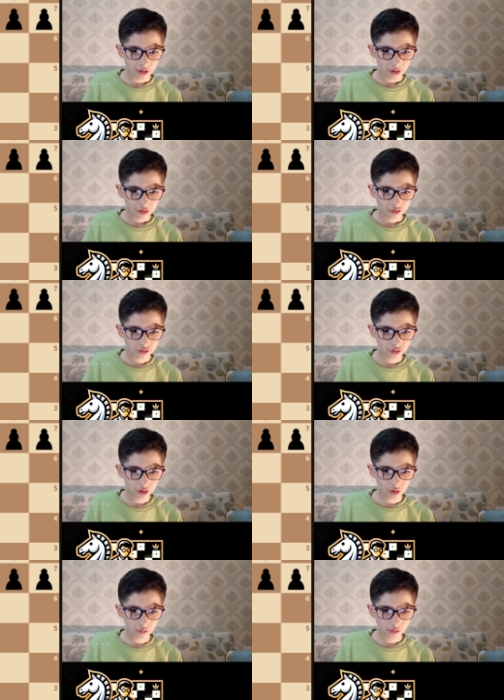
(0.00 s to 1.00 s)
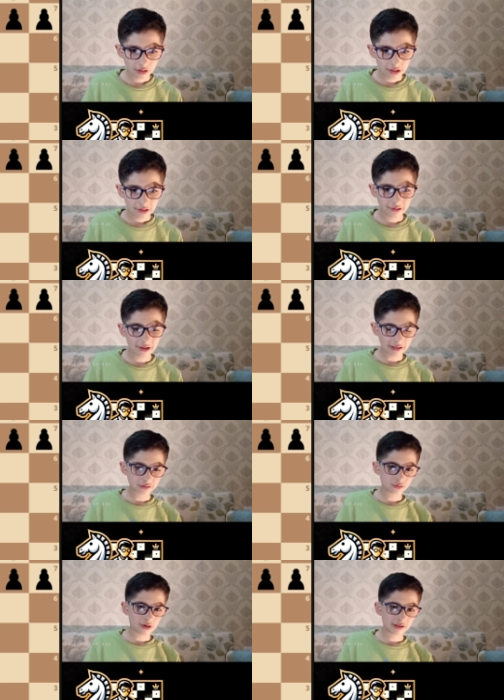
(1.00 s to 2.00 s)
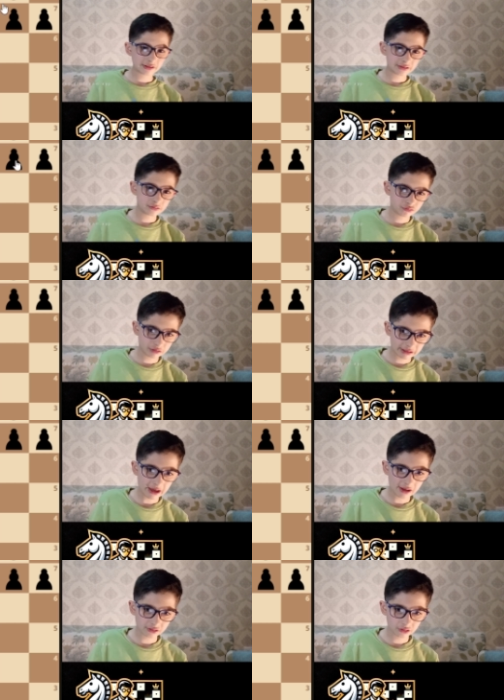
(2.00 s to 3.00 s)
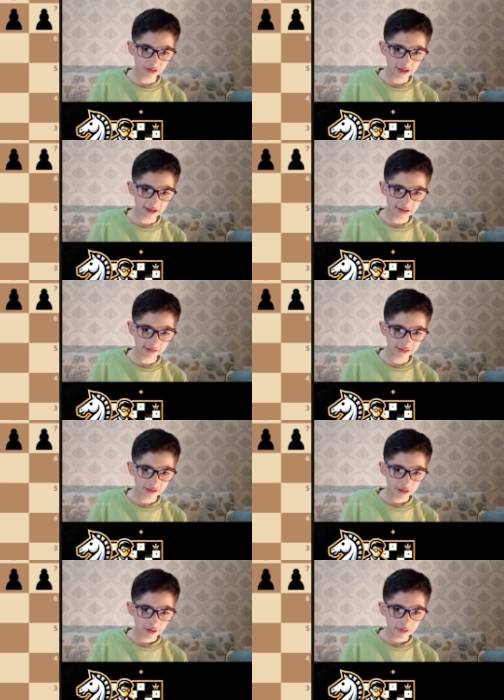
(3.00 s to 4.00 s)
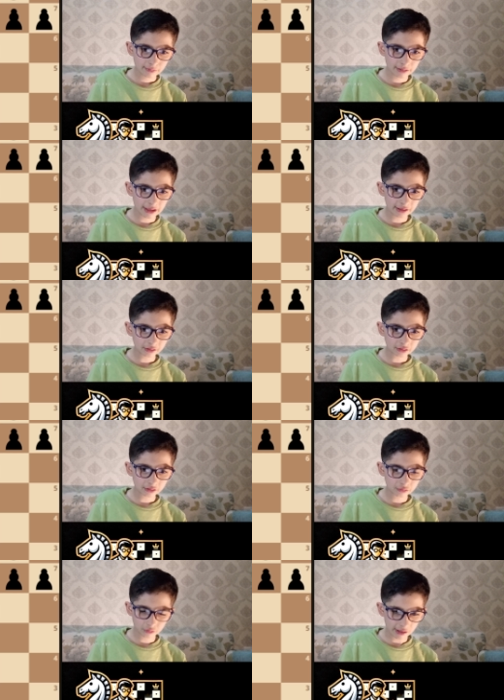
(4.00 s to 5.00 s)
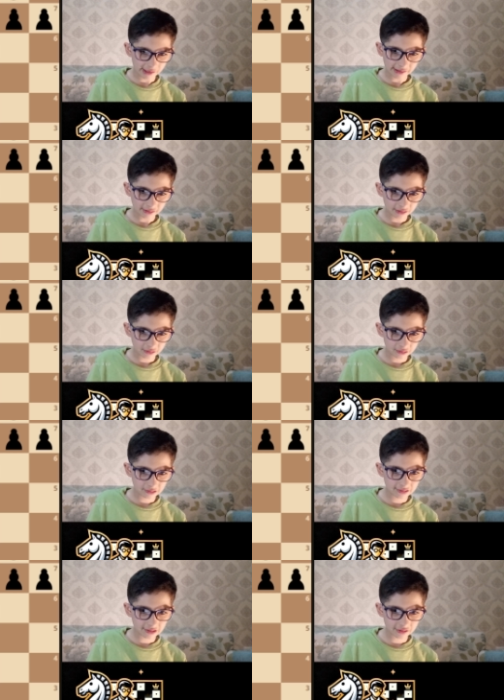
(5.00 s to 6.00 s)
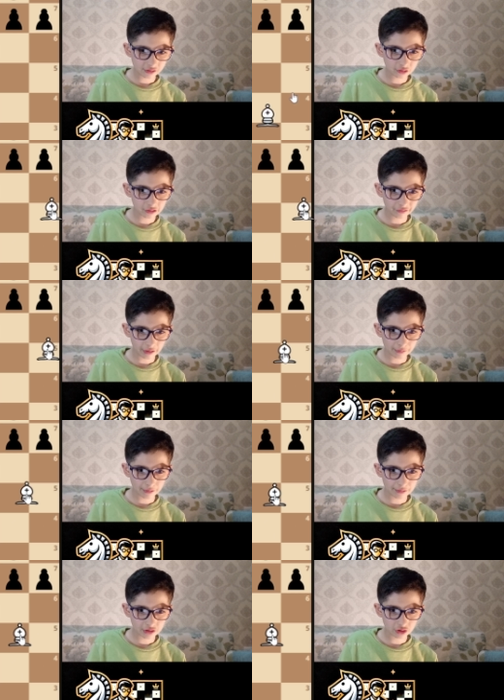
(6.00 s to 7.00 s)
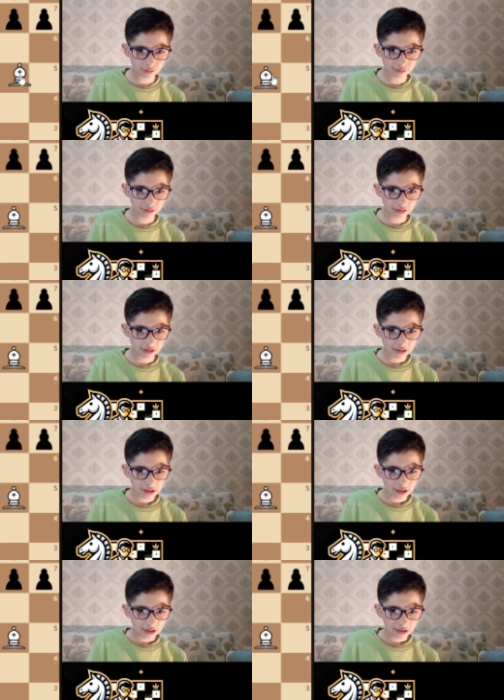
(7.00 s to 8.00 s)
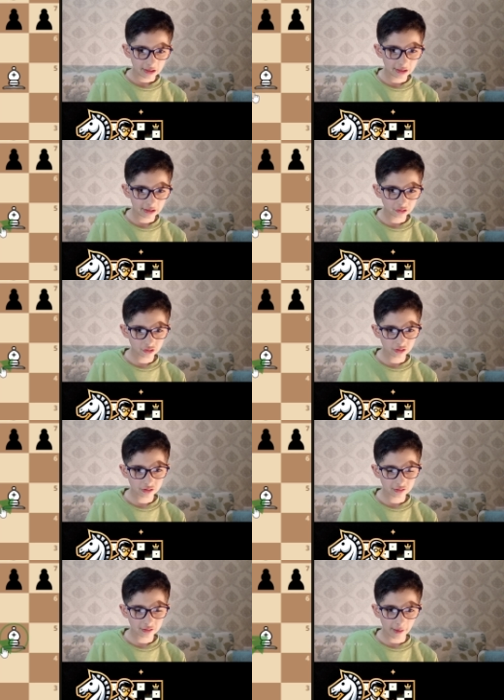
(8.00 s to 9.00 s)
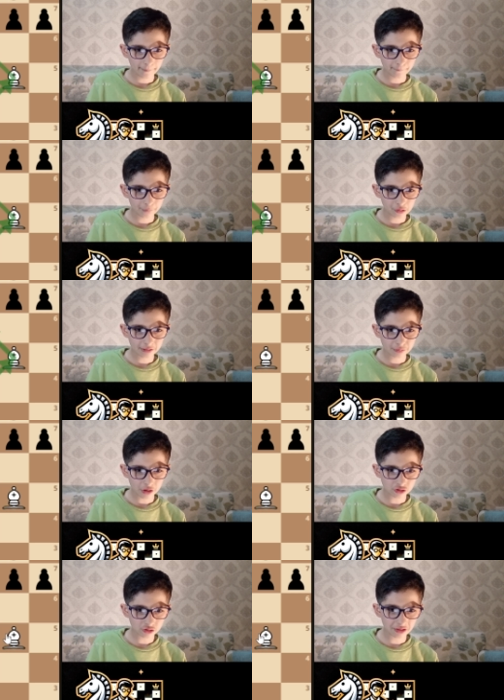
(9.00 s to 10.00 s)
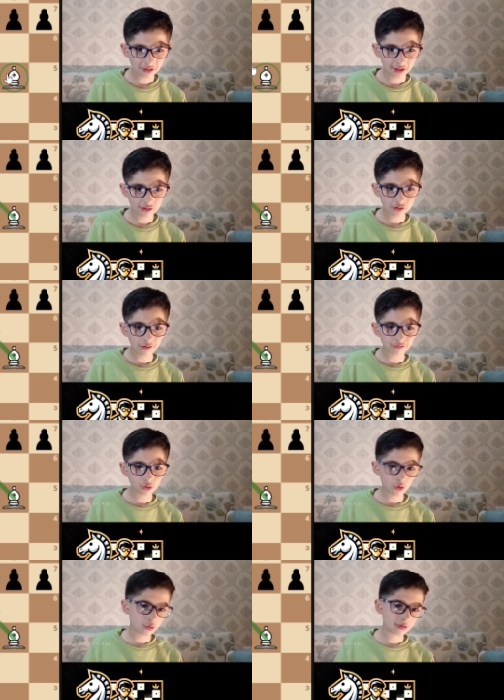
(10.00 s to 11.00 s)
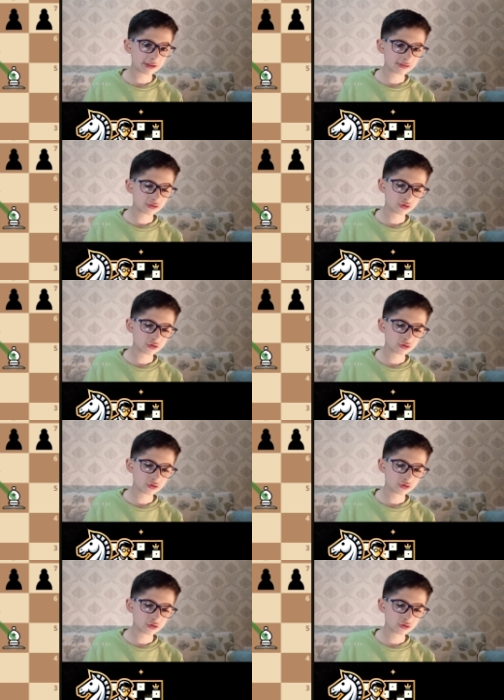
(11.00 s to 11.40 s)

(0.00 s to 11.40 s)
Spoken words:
So that's why we castle. And white decides to develop the bishop. And just putting pressure on the knight, you have to always